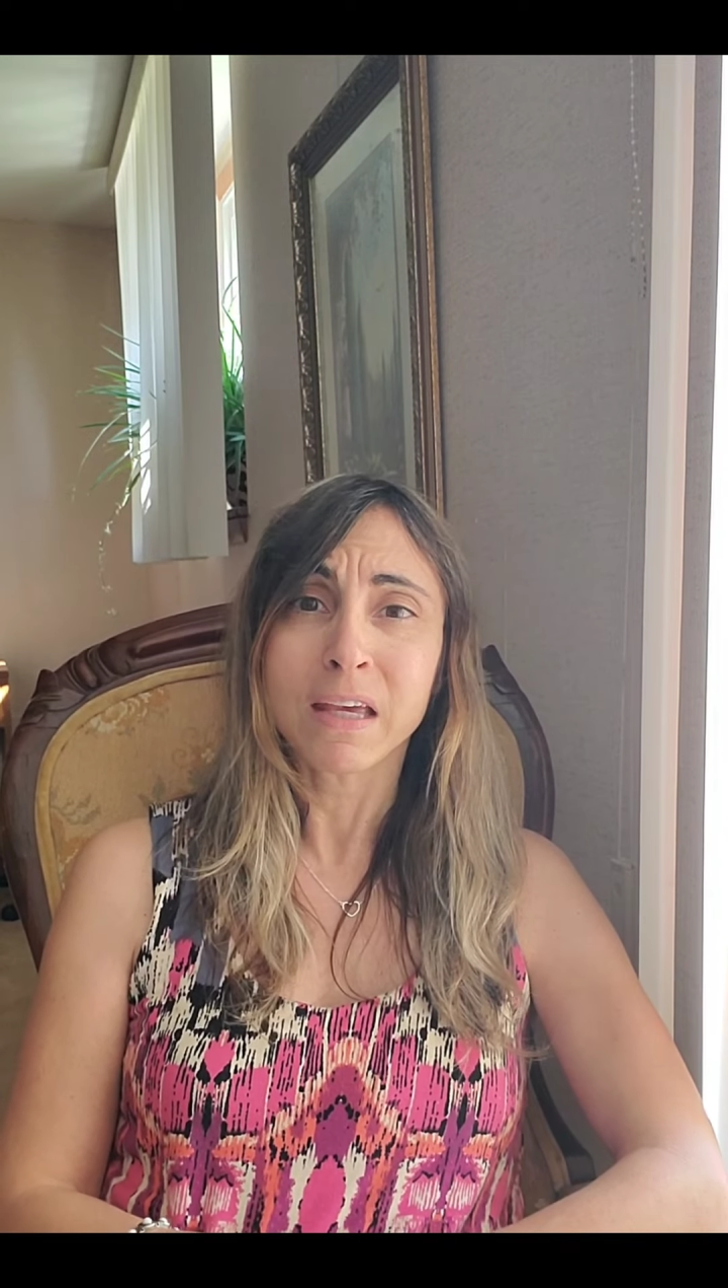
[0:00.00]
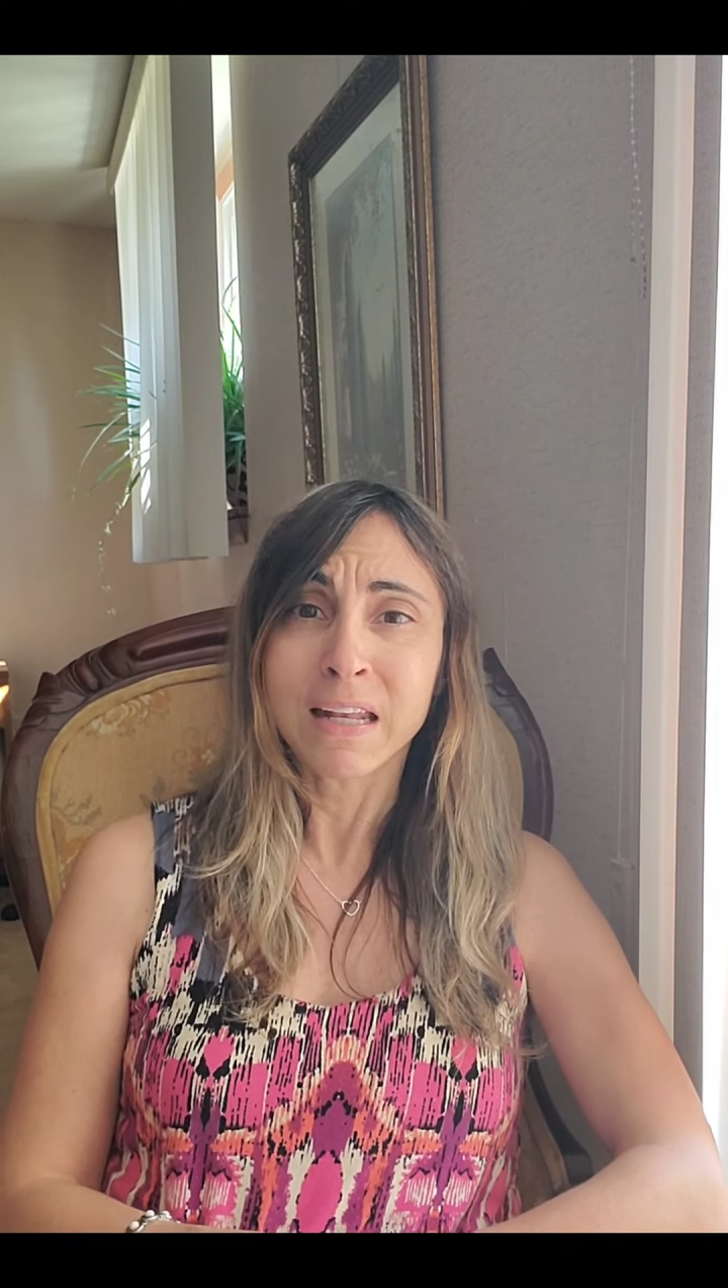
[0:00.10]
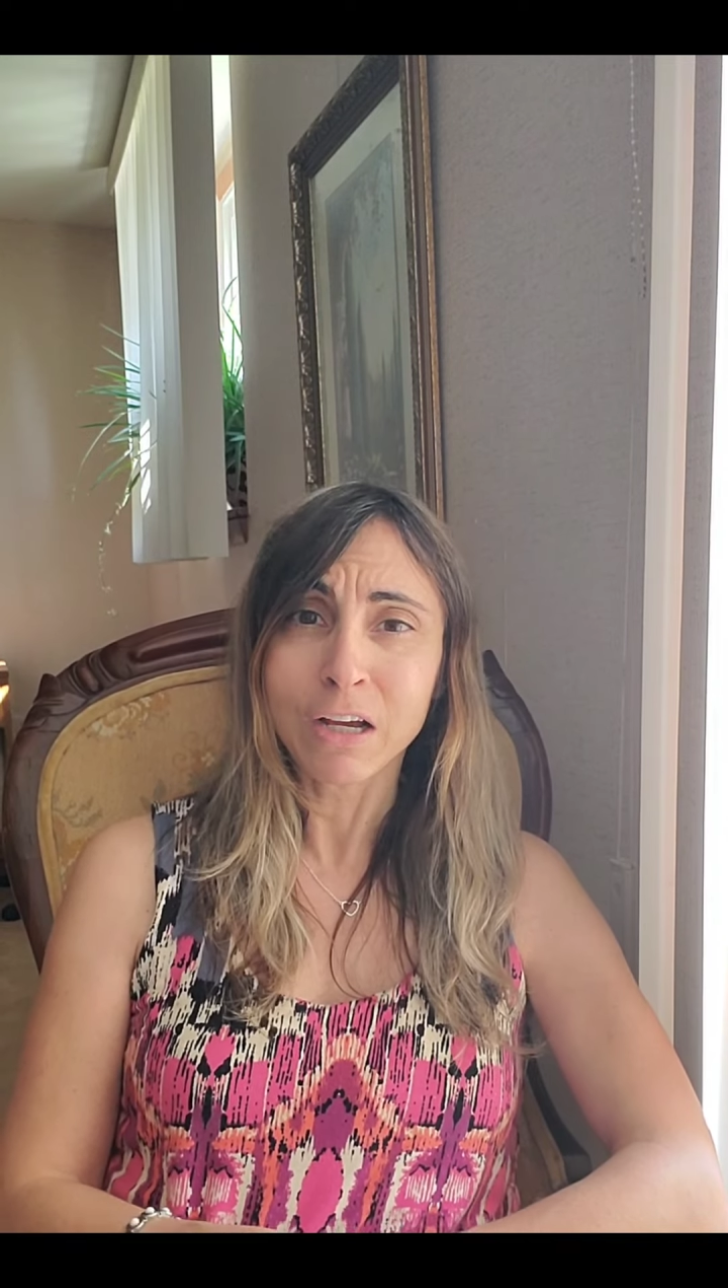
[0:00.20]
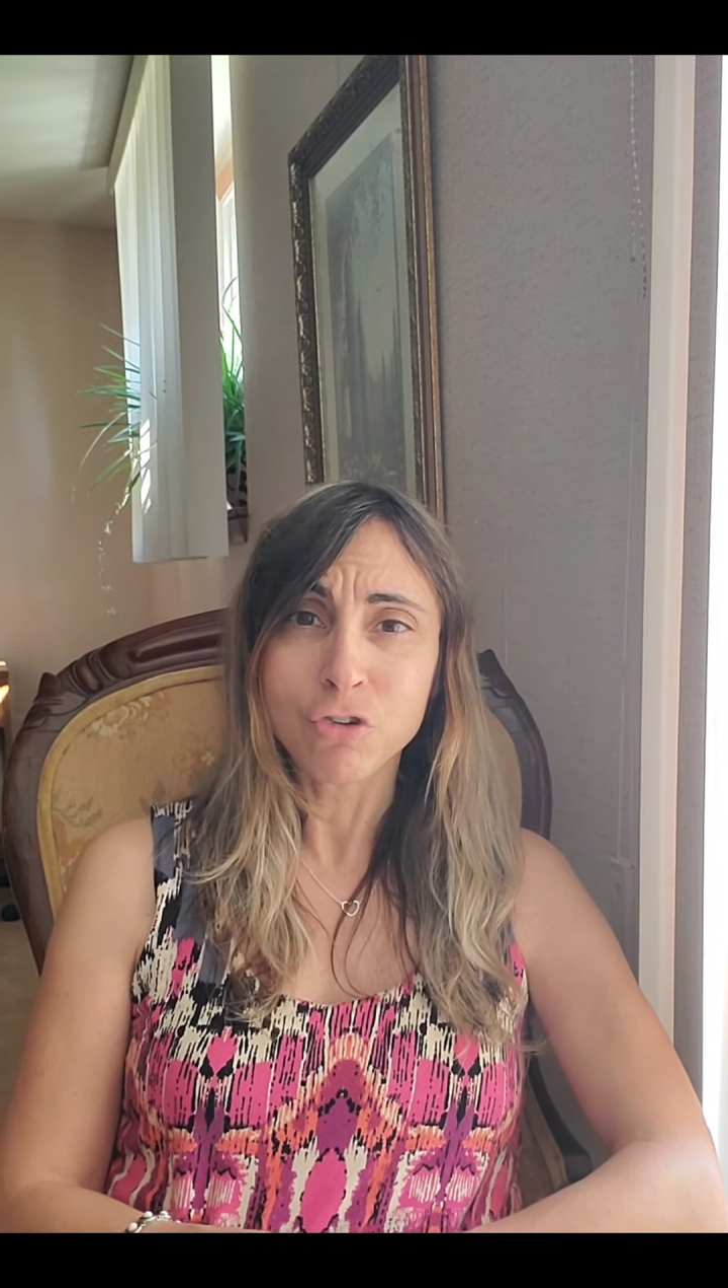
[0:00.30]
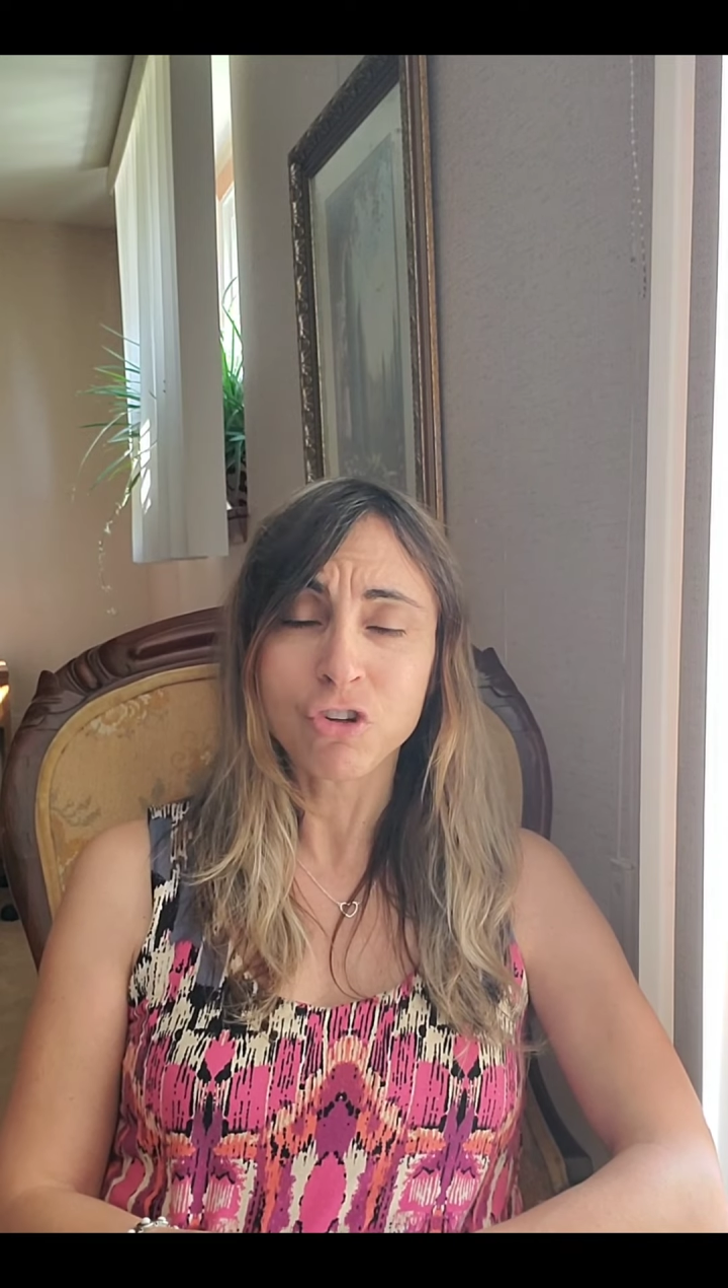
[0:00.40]

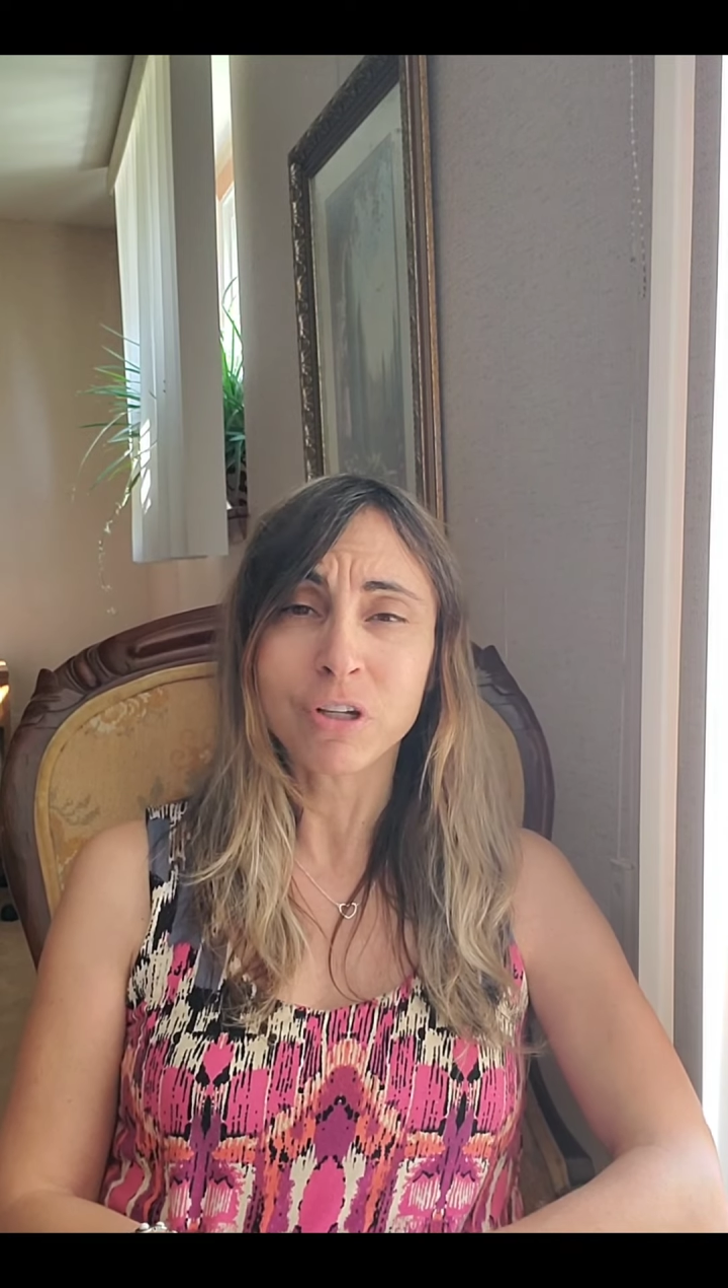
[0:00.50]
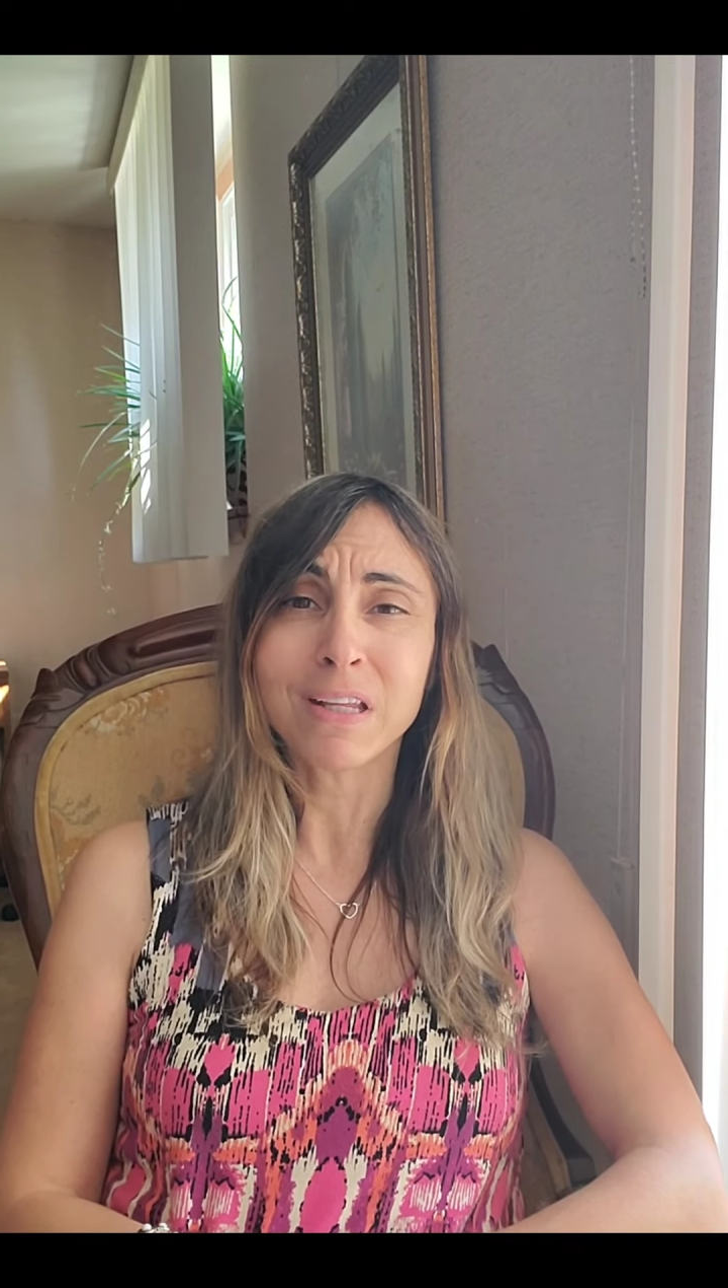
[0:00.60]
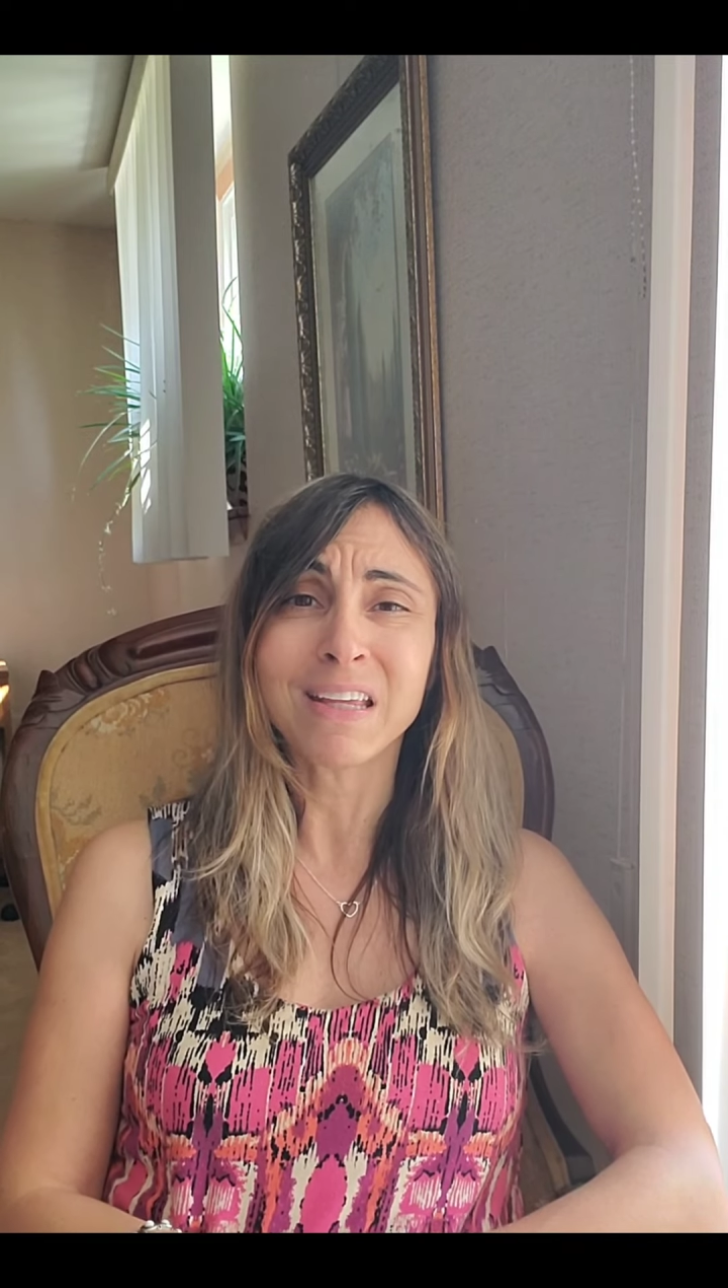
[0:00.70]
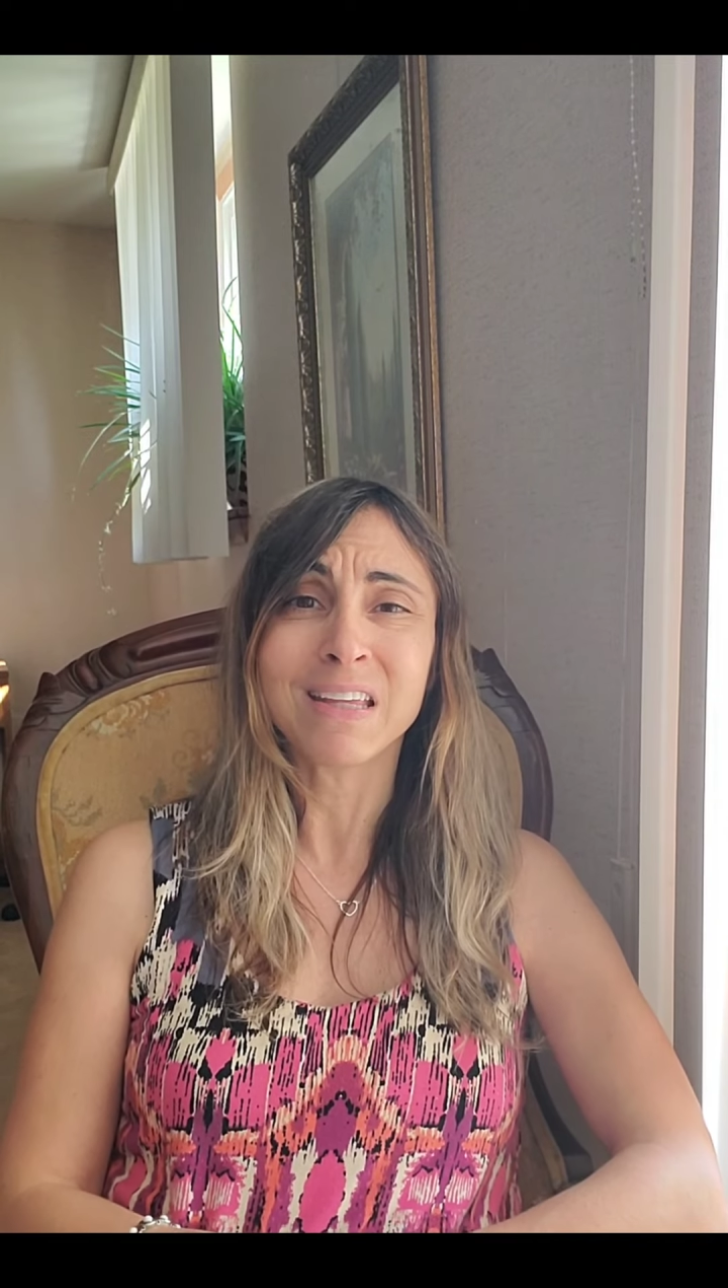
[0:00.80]
connection